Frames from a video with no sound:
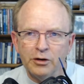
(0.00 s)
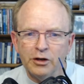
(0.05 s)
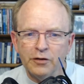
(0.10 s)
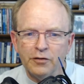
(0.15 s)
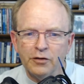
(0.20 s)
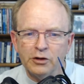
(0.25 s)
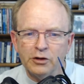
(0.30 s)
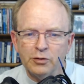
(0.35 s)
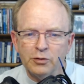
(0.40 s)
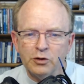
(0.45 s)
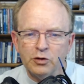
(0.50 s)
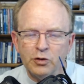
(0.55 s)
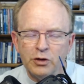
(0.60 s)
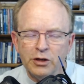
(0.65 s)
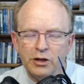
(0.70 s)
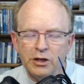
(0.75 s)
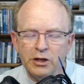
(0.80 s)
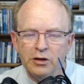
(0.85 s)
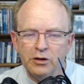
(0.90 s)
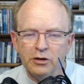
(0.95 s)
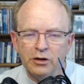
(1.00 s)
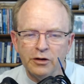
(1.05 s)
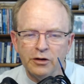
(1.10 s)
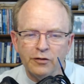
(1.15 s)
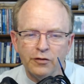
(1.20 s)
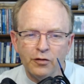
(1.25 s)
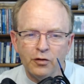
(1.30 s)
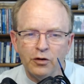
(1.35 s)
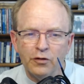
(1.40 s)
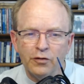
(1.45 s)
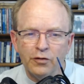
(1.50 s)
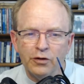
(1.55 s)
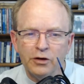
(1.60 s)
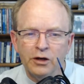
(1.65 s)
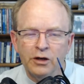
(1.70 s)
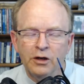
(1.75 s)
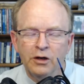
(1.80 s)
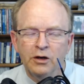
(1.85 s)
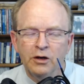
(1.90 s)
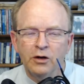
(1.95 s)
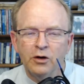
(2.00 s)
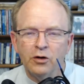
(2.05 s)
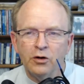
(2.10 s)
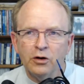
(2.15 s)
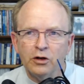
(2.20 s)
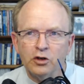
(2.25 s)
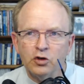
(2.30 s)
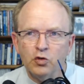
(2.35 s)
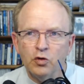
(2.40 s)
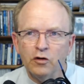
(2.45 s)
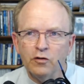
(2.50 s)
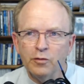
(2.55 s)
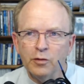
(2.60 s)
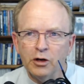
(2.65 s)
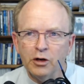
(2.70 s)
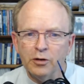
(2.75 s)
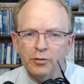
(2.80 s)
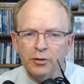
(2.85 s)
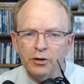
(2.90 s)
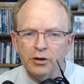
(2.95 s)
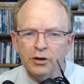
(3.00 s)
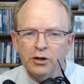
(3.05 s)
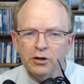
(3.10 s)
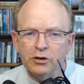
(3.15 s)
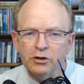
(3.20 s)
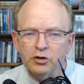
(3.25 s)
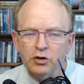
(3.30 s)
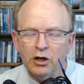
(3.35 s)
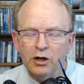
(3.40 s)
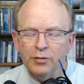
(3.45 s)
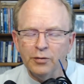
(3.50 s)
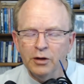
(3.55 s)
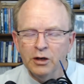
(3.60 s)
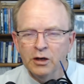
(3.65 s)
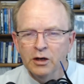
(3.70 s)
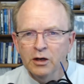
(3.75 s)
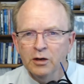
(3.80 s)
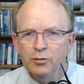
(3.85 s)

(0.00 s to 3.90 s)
difference between the heel and the forefoot, or a 12 millimeter heel drop.